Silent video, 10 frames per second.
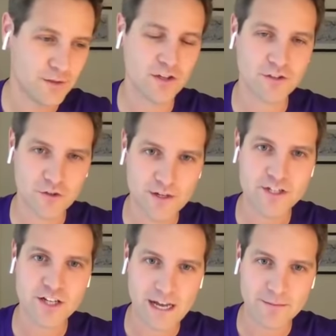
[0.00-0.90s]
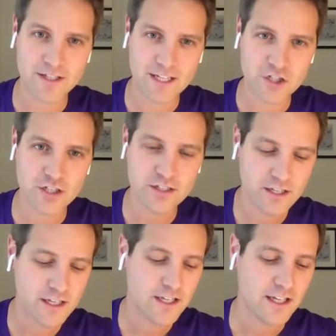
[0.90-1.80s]
look through each application,
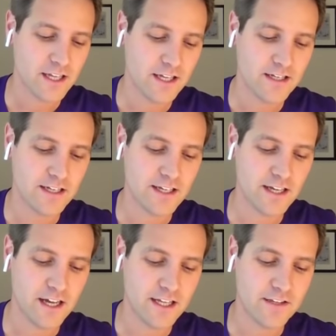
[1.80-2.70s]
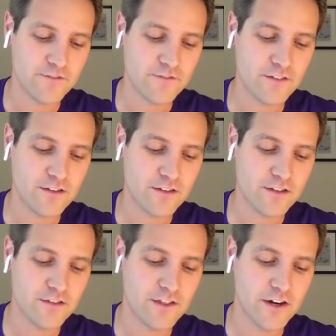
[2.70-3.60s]
and if
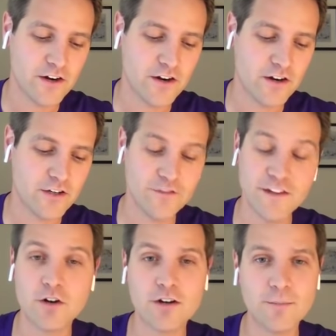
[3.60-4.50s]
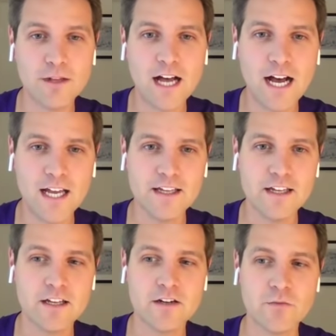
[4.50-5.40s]
they don't comply,
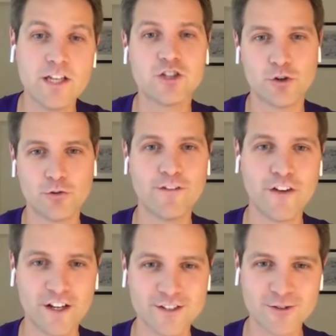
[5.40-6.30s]
we issue a refund.